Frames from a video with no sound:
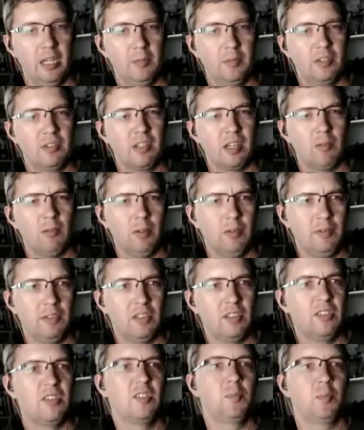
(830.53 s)
was like, I wonder if
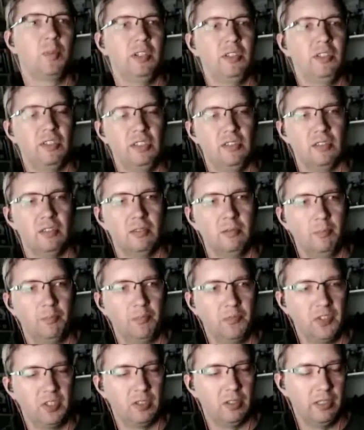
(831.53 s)
this is preseason.
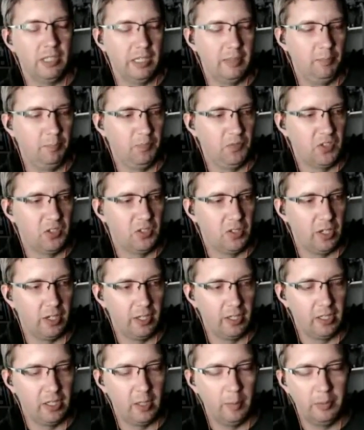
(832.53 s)
So I
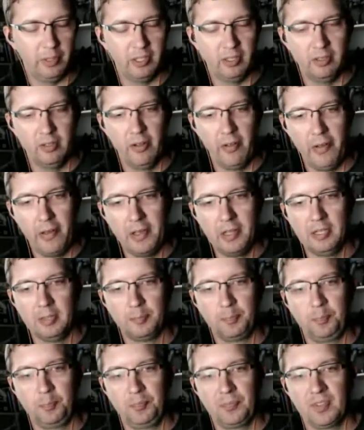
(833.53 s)
started up and
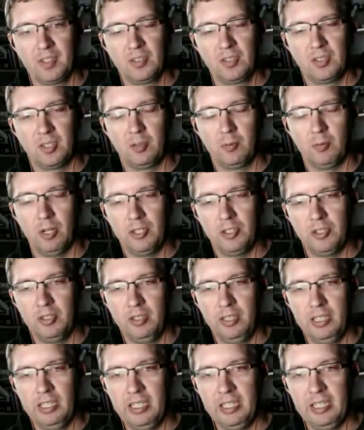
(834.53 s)
started
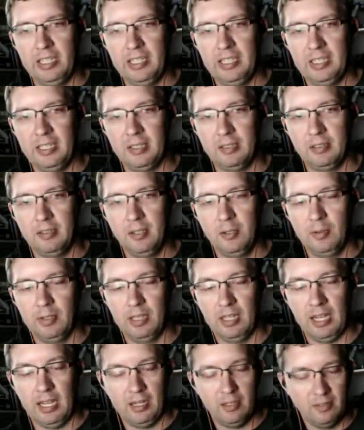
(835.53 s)
watching the new
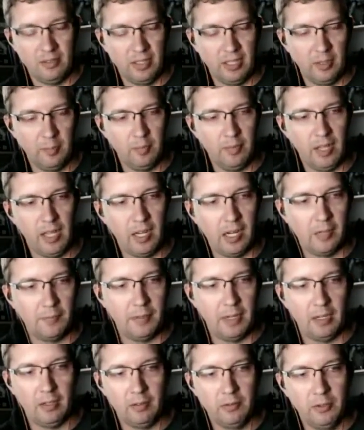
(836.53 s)
Atlanta team, and I
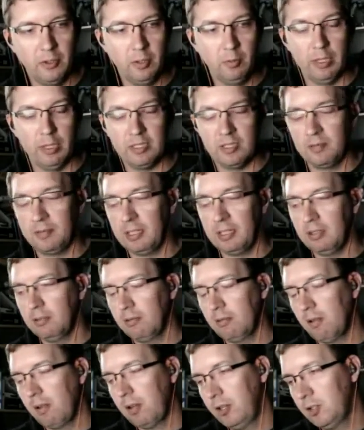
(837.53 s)
found Drew Westervelt.
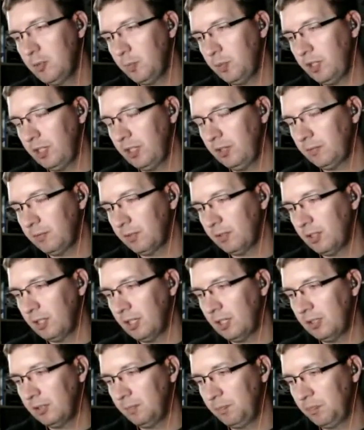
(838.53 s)
He was playing for
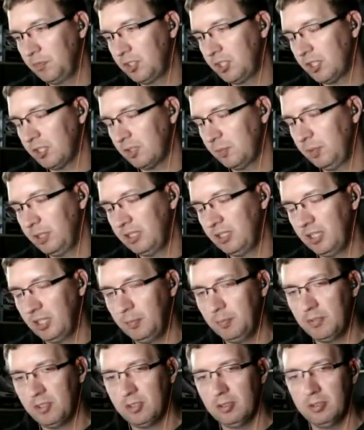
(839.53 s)
the Chesapeake
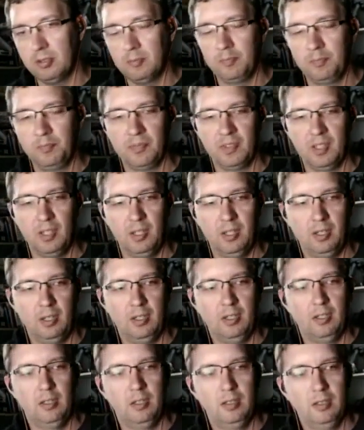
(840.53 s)
team, so
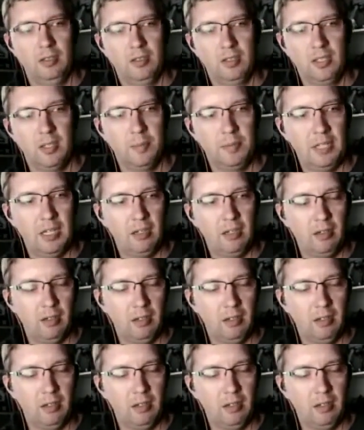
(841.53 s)
skipped out on